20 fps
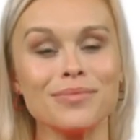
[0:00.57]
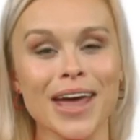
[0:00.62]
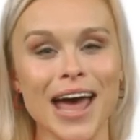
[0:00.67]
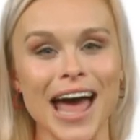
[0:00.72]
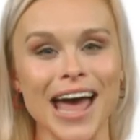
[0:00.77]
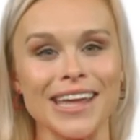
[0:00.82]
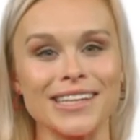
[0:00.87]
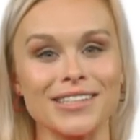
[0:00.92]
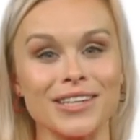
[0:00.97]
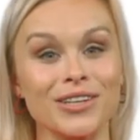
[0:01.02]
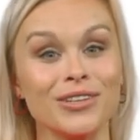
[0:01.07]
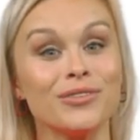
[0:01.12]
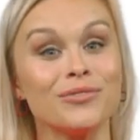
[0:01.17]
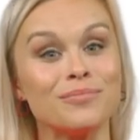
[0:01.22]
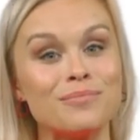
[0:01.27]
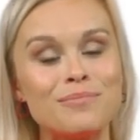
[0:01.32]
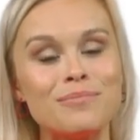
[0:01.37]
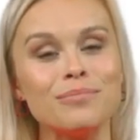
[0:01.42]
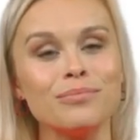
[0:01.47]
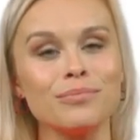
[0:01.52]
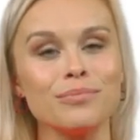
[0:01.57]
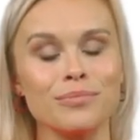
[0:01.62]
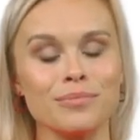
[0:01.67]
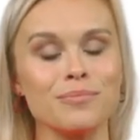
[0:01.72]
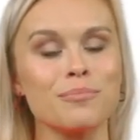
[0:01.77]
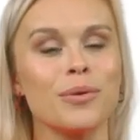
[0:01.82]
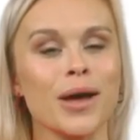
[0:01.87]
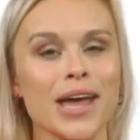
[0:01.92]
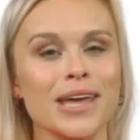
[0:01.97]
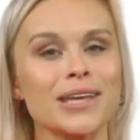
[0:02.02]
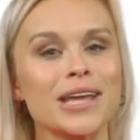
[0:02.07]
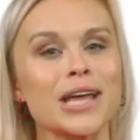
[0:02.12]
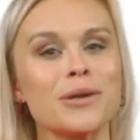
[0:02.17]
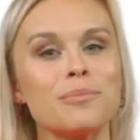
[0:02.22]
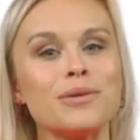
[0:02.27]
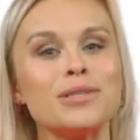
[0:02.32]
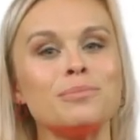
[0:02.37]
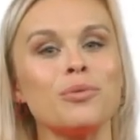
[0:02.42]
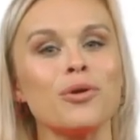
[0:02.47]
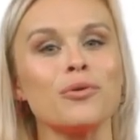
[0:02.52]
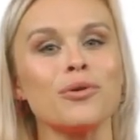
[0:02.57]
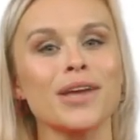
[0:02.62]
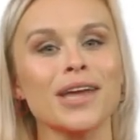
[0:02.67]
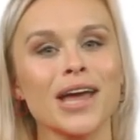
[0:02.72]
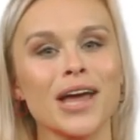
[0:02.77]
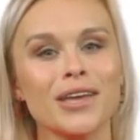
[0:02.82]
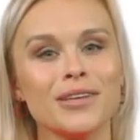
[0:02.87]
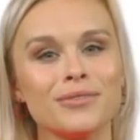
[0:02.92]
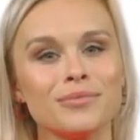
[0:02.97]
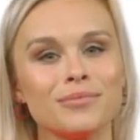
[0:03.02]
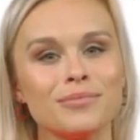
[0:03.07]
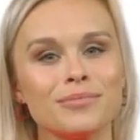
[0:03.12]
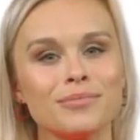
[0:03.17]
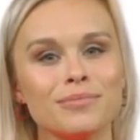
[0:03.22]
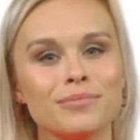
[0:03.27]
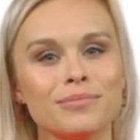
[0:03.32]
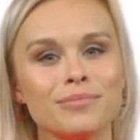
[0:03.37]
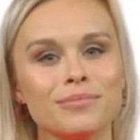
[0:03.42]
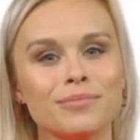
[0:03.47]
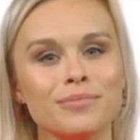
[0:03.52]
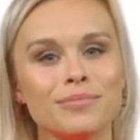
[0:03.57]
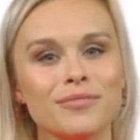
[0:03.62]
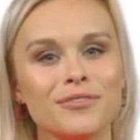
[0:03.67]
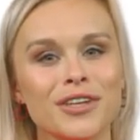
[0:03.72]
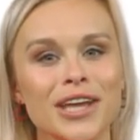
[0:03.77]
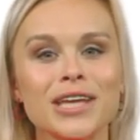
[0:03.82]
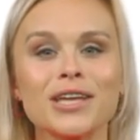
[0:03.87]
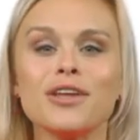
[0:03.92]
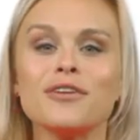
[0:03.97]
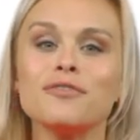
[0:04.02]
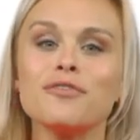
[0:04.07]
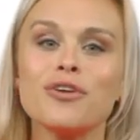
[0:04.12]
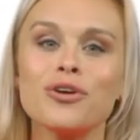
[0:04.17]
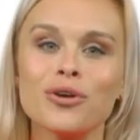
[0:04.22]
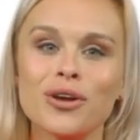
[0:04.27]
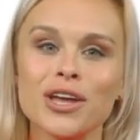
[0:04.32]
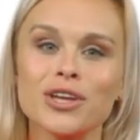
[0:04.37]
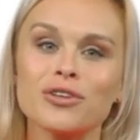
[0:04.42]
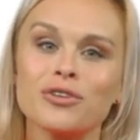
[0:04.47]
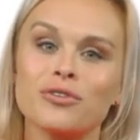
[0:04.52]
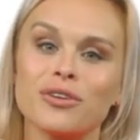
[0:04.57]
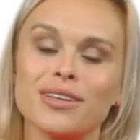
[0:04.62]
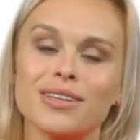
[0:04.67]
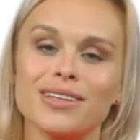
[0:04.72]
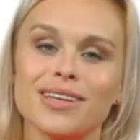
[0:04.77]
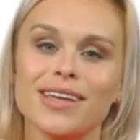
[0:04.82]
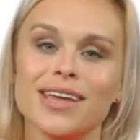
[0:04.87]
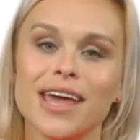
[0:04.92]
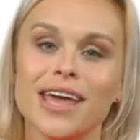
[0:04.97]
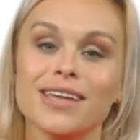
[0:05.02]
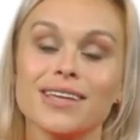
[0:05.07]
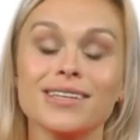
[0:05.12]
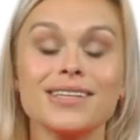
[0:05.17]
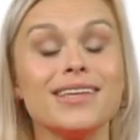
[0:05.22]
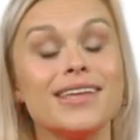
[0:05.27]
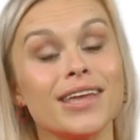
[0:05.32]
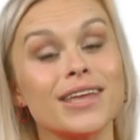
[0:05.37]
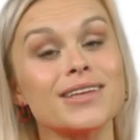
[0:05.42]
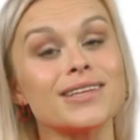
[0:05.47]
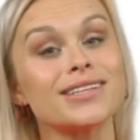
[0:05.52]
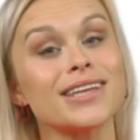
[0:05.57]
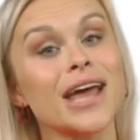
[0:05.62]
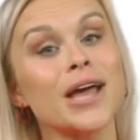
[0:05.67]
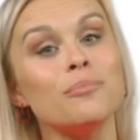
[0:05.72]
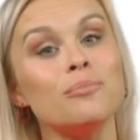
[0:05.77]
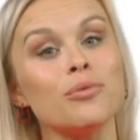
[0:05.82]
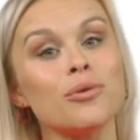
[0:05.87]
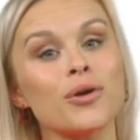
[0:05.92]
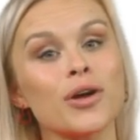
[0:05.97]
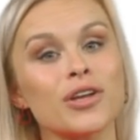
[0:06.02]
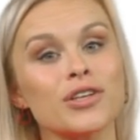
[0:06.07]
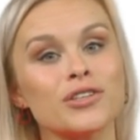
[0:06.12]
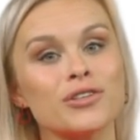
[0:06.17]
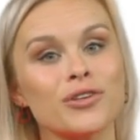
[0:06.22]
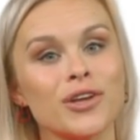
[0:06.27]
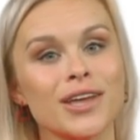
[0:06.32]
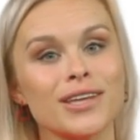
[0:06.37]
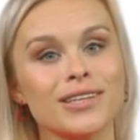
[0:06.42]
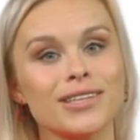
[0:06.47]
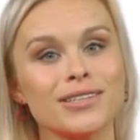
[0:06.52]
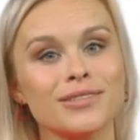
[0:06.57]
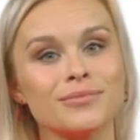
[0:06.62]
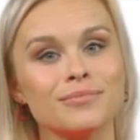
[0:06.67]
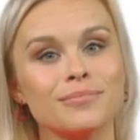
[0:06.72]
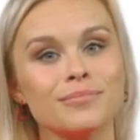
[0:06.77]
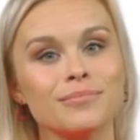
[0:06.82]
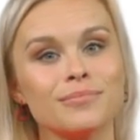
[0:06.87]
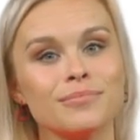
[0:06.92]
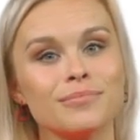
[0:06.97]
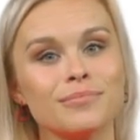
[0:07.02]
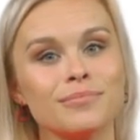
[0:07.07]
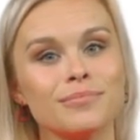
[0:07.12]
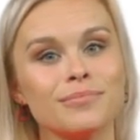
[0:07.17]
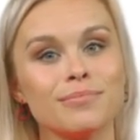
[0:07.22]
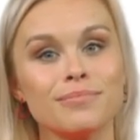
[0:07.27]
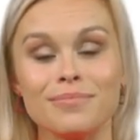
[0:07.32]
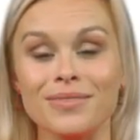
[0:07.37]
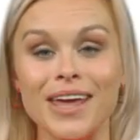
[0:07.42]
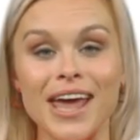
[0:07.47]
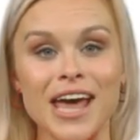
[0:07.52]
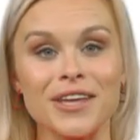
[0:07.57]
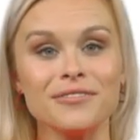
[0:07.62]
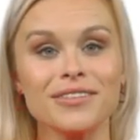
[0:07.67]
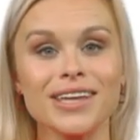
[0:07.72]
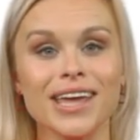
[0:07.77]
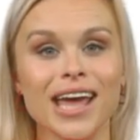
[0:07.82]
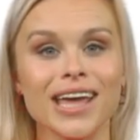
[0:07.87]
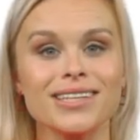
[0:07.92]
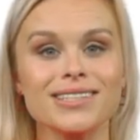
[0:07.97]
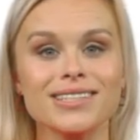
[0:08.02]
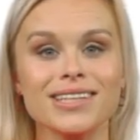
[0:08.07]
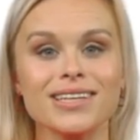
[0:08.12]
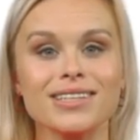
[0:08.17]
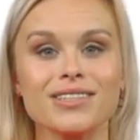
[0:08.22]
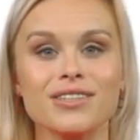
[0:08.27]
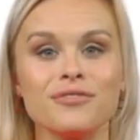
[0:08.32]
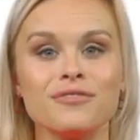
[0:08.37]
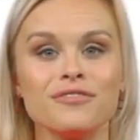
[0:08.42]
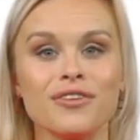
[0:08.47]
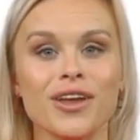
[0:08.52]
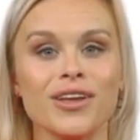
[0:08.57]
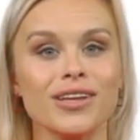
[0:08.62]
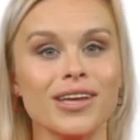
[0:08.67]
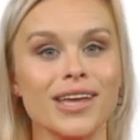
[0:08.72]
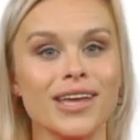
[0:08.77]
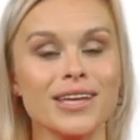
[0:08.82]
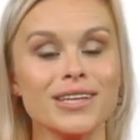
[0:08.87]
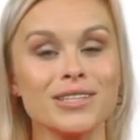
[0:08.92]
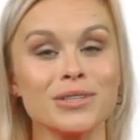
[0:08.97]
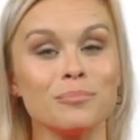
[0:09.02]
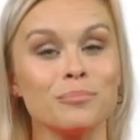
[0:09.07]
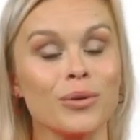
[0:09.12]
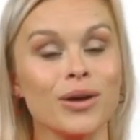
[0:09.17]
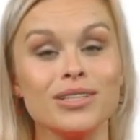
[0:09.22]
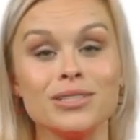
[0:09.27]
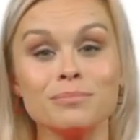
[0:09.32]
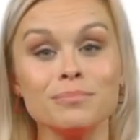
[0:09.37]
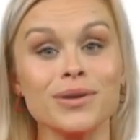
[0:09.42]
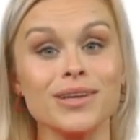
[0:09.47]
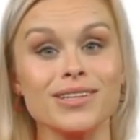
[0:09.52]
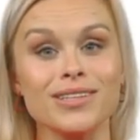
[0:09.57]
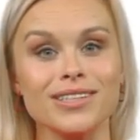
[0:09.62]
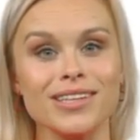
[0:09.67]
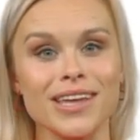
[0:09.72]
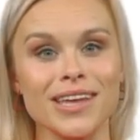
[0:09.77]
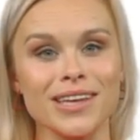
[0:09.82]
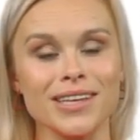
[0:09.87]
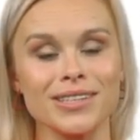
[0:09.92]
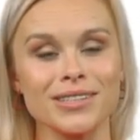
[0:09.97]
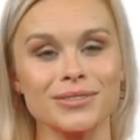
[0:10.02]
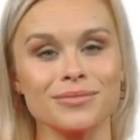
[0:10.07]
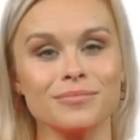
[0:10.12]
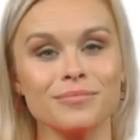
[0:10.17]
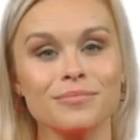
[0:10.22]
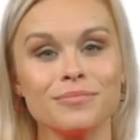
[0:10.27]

Hi there. My name is Maria. Thank you for your interest in NCS Capital and Trust. Having access to funding is a must these days.